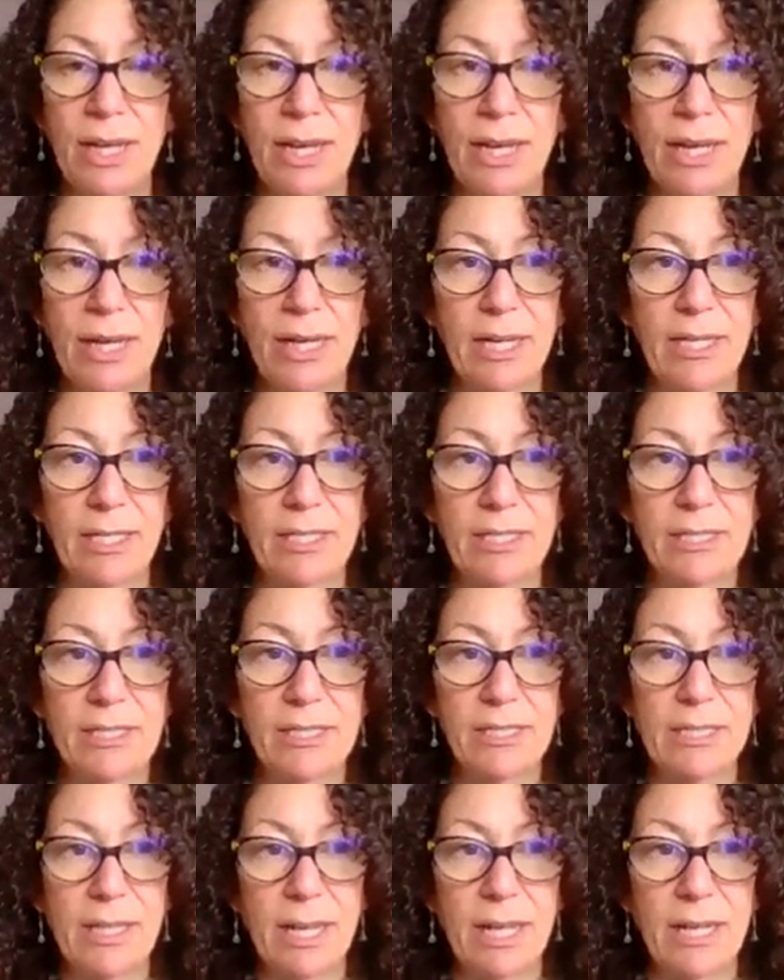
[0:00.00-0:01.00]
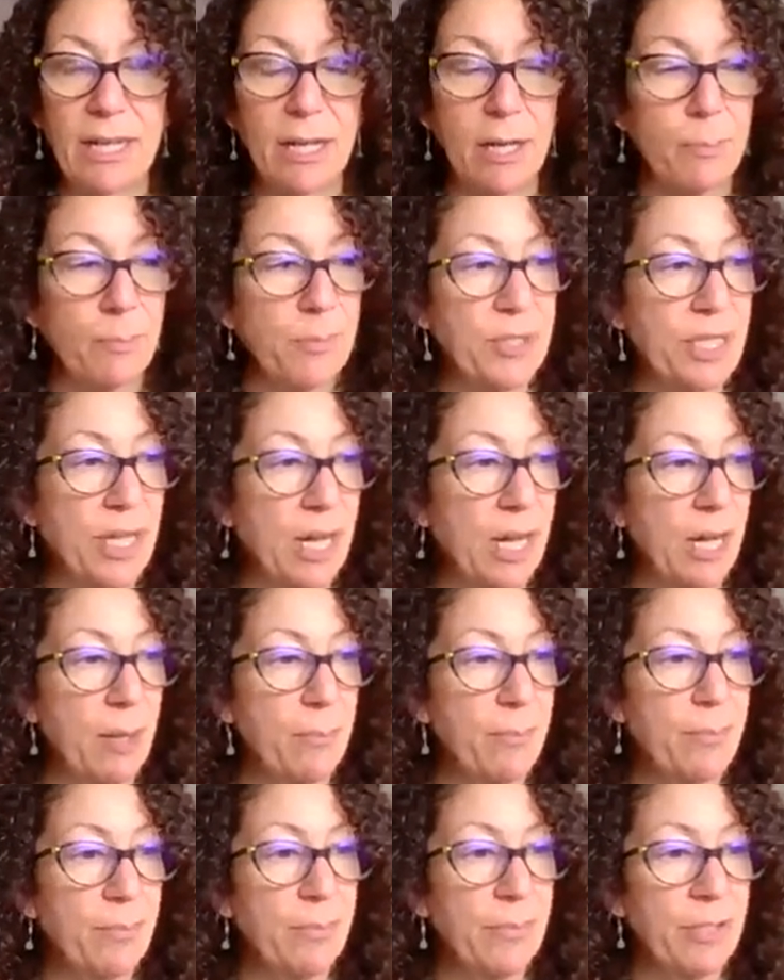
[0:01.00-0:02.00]
And that up
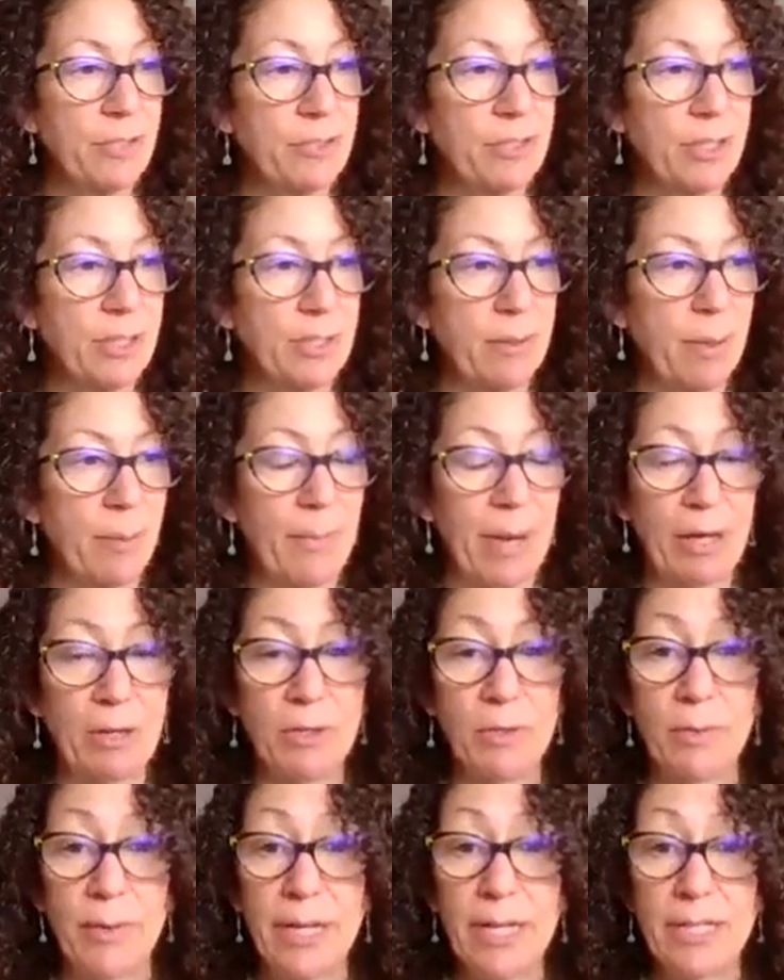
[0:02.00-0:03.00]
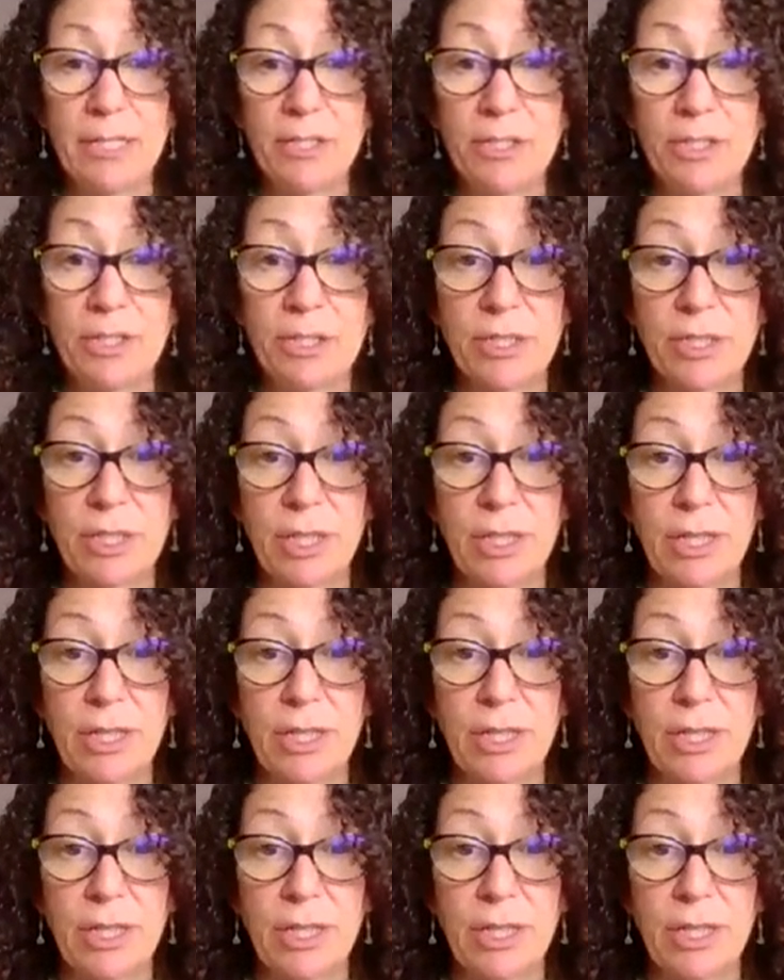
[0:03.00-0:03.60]
top, there's a mountain range,